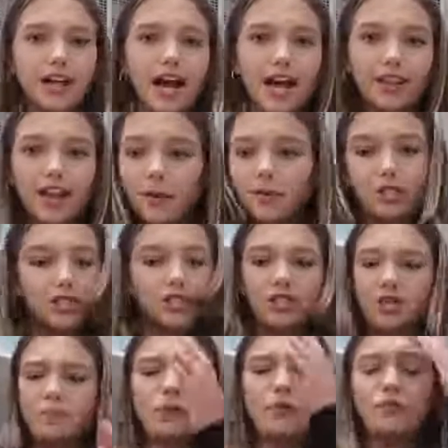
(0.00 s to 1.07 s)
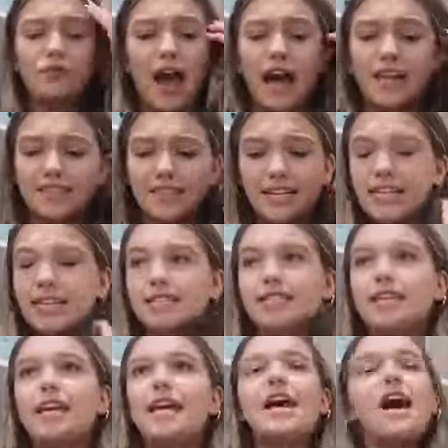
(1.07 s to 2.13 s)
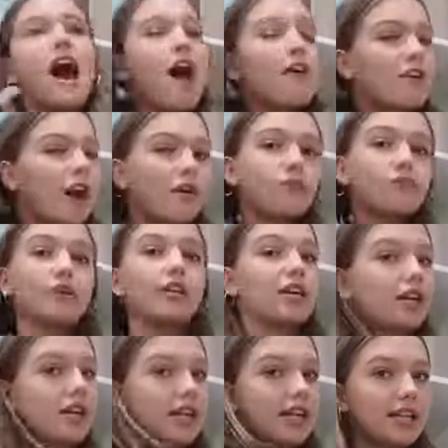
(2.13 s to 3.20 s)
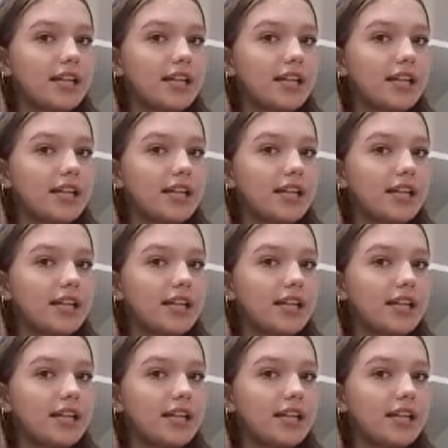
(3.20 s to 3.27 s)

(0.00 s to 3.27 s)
done. That was super fast and easy. I've gotten really good at